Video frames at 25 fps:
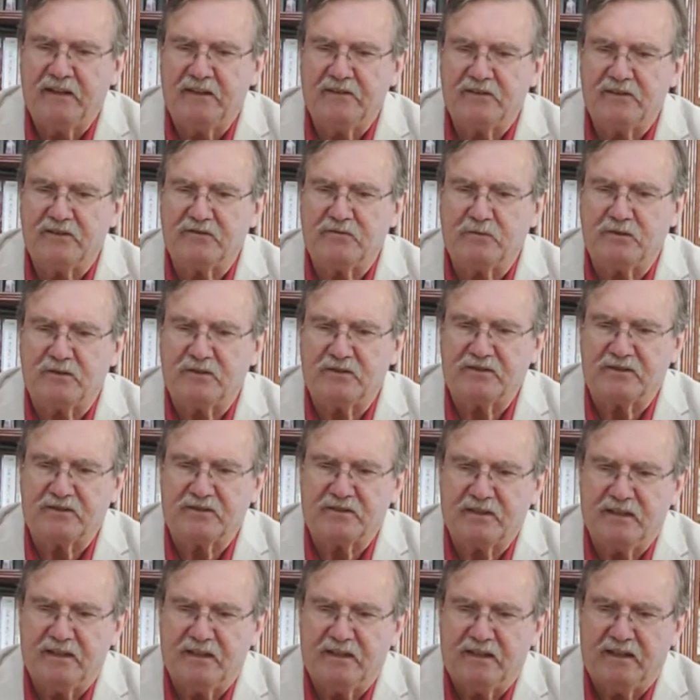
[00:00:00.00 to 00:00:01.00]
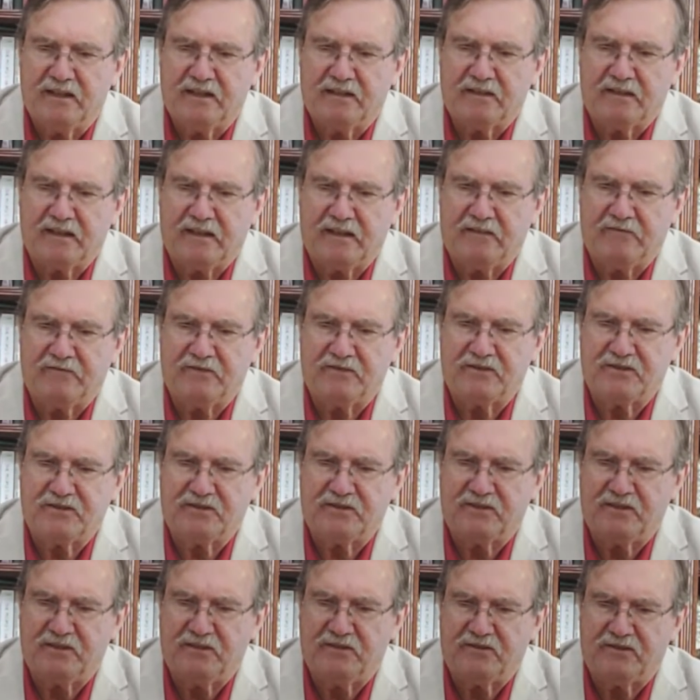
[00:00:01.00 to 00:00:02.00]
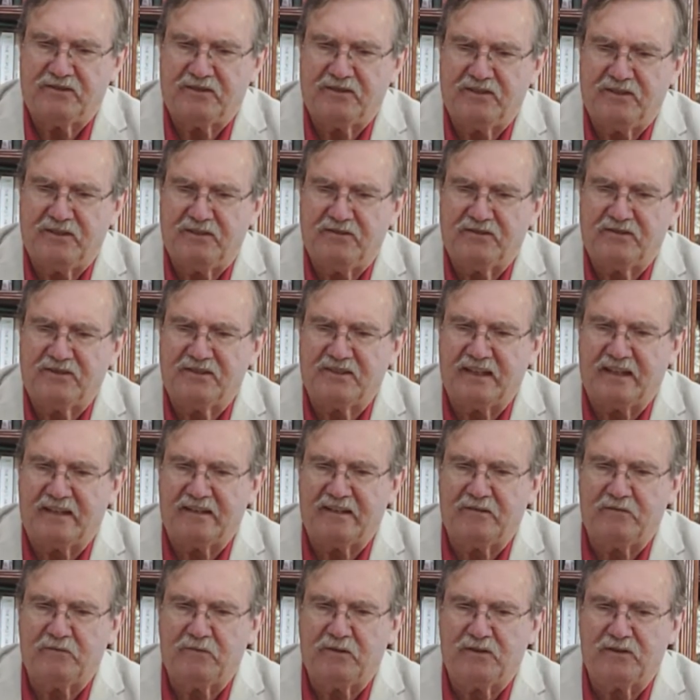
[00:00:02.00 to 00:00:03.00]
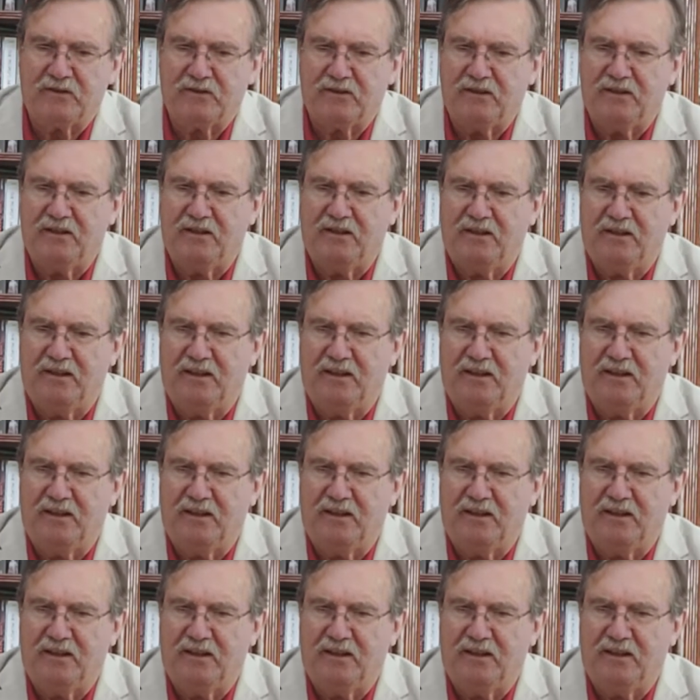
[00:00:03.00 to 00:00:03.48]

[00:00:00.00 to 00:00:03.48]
This one is kind of just, you set it with